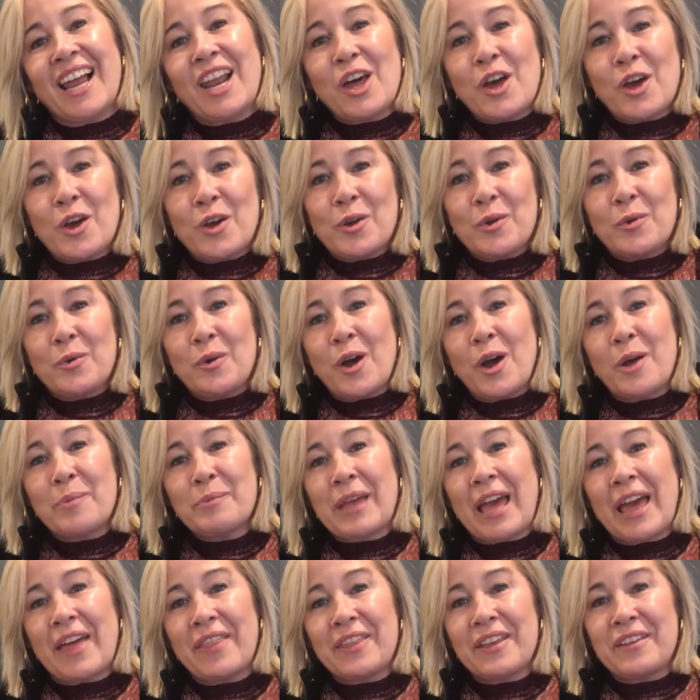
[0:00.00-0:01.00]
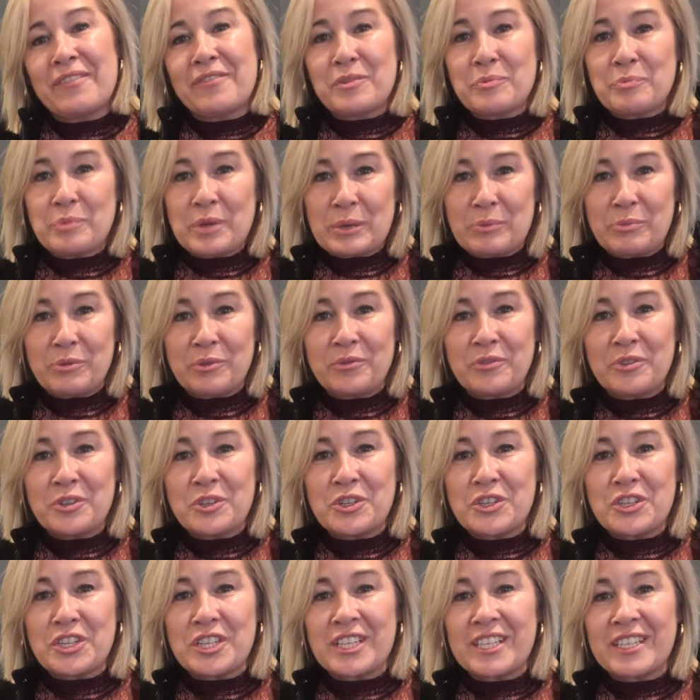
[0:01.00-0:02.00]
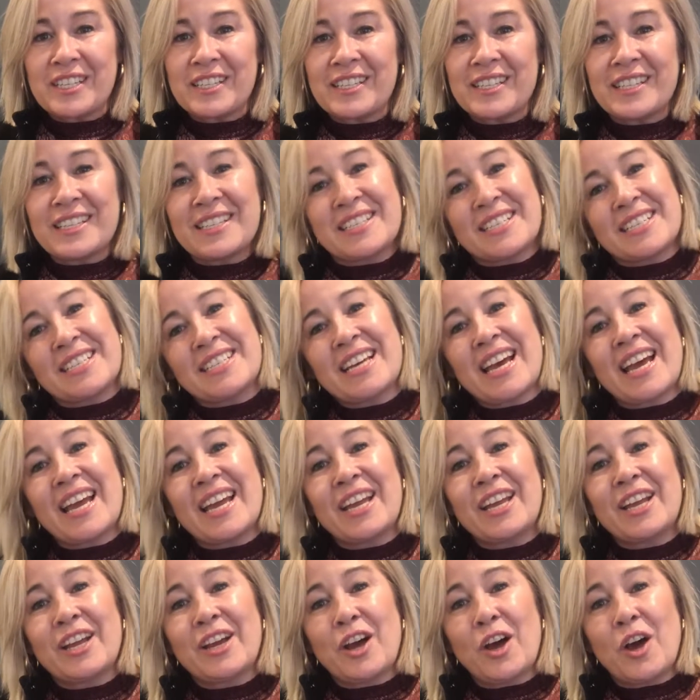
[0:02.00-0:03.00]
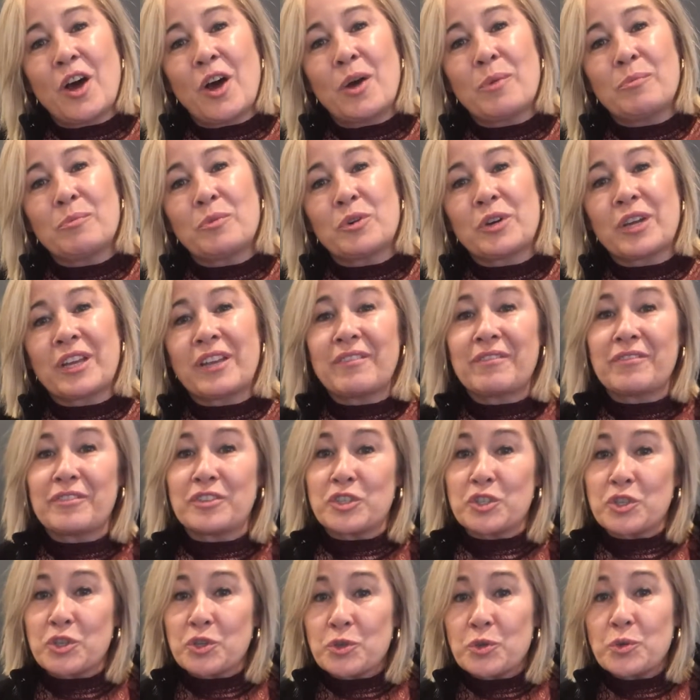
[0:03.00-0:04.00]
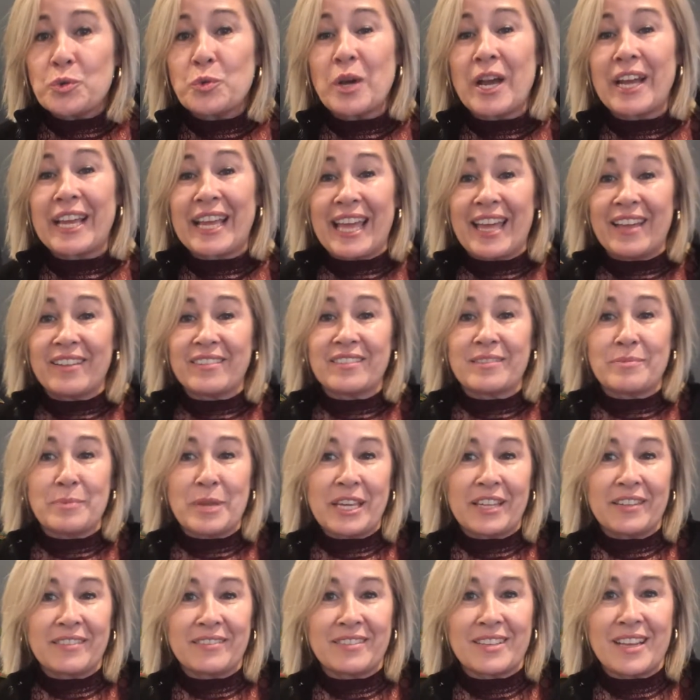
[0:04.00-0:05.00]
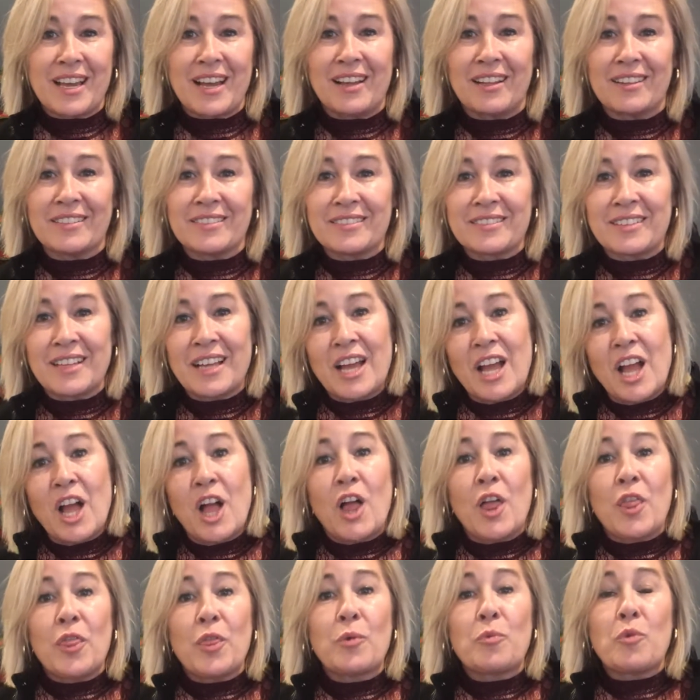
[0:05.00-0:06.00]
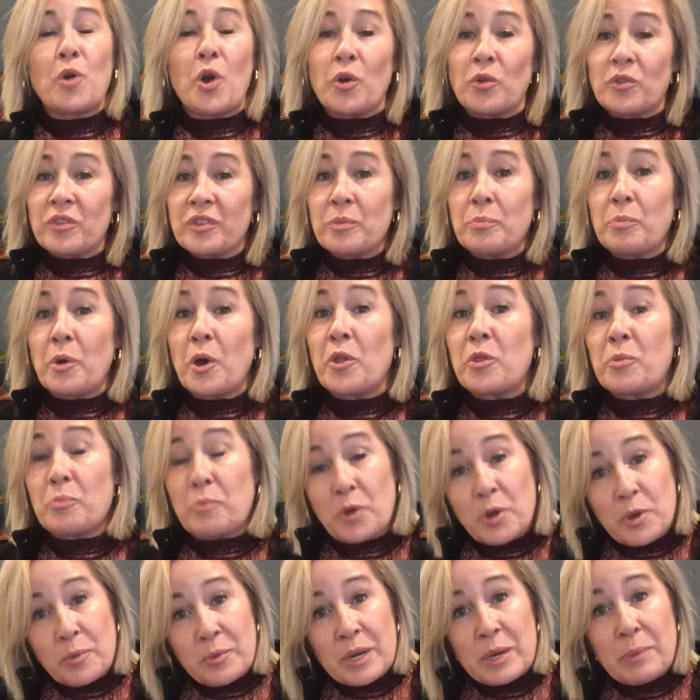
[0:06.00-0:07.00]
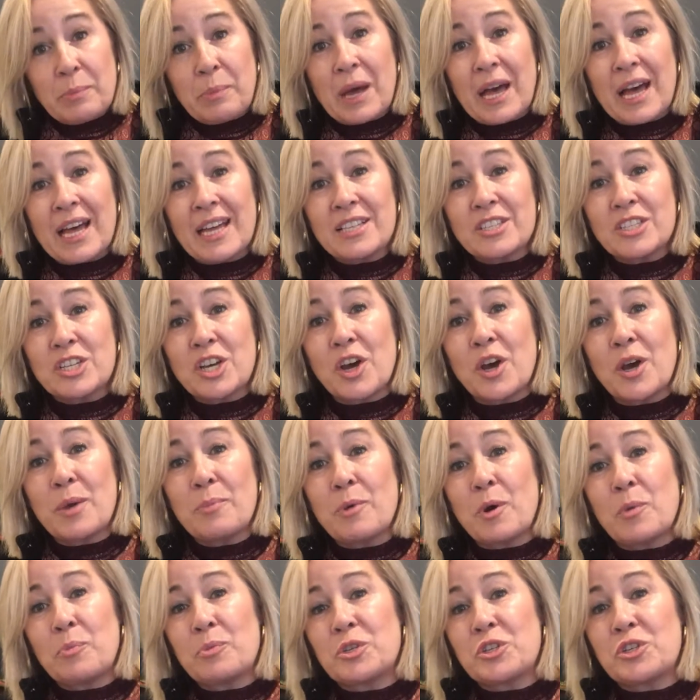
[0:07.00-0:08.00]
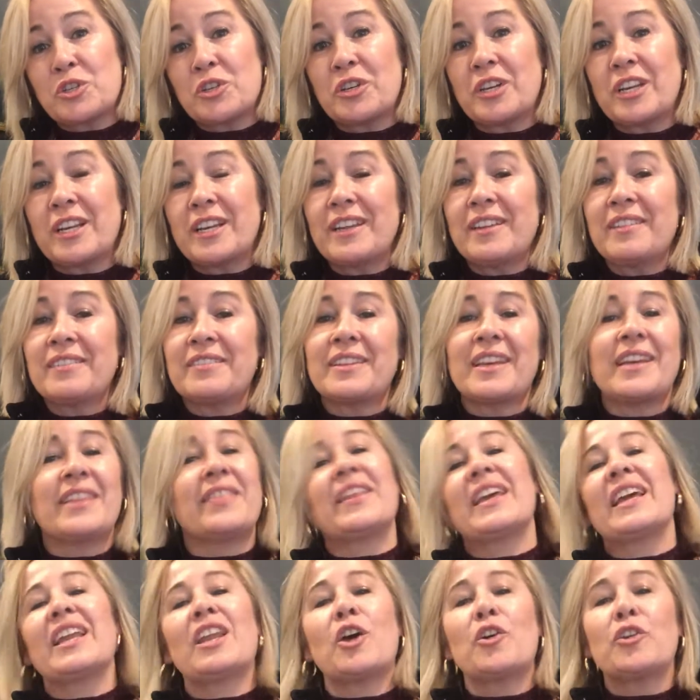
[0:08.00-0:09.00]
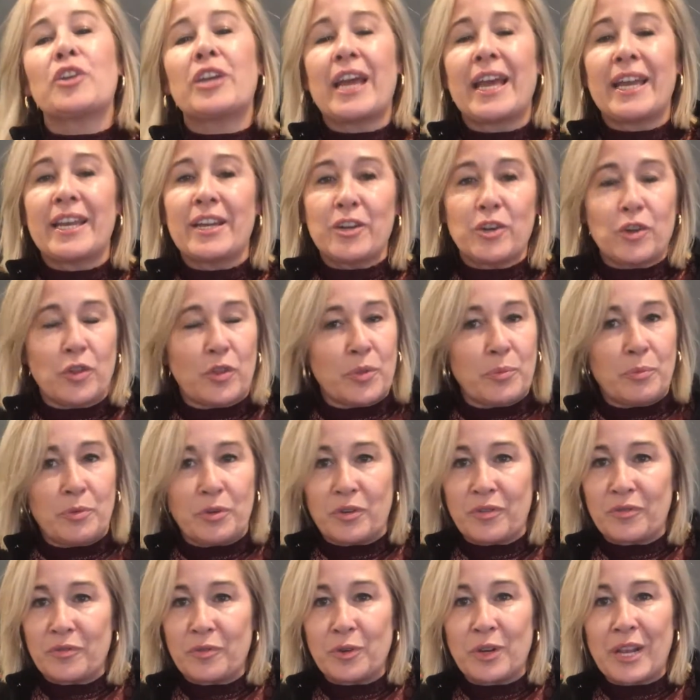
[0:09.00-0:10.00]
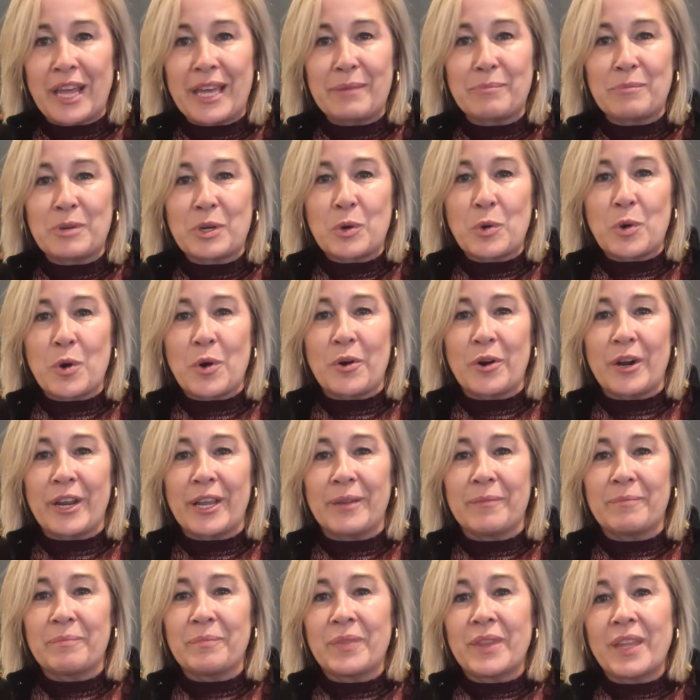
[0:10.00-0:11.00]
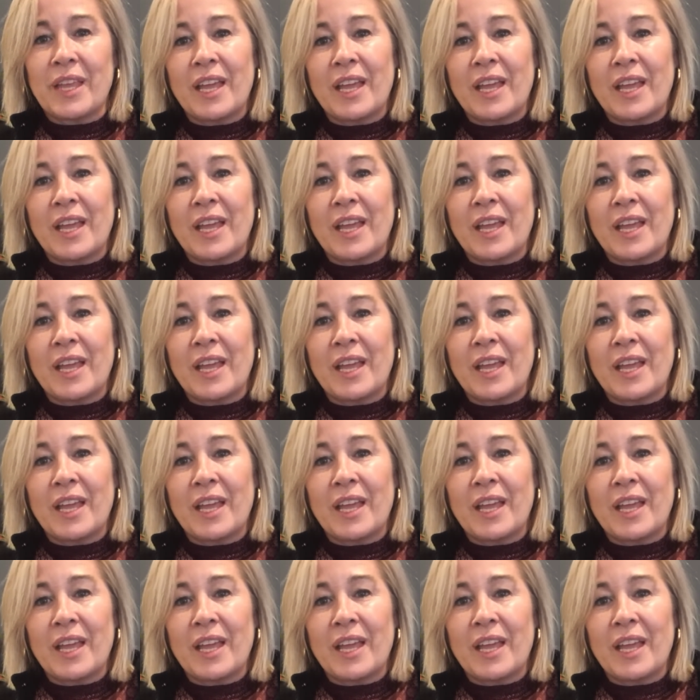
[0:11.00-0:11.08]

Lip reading: Hello, I'm Kathy from People Fusion. Today, I'm looking for two accounts megastars. The roles are both permanent part-time opportunities and they're located on the beautiful Lake Macquarie.